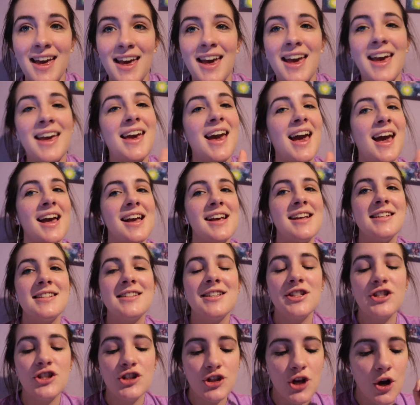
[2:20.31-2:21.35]
Hey
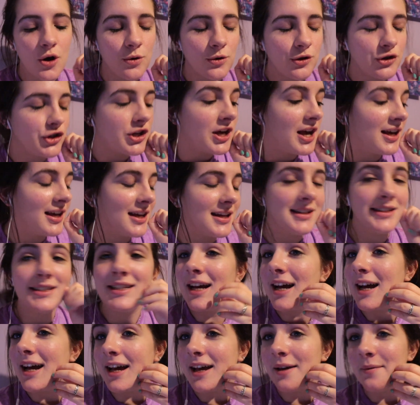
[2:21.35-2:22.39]
guys, so check-in
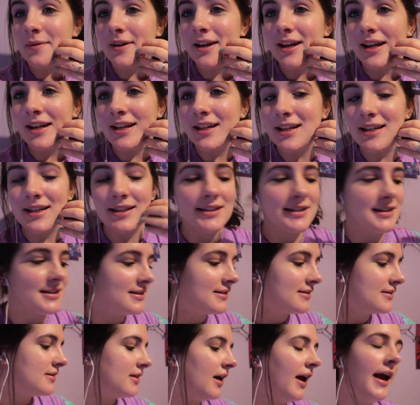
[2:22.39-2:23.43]
time. It
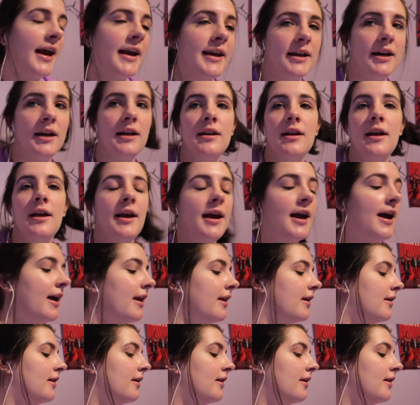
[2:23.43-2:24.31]
is, hang on, I had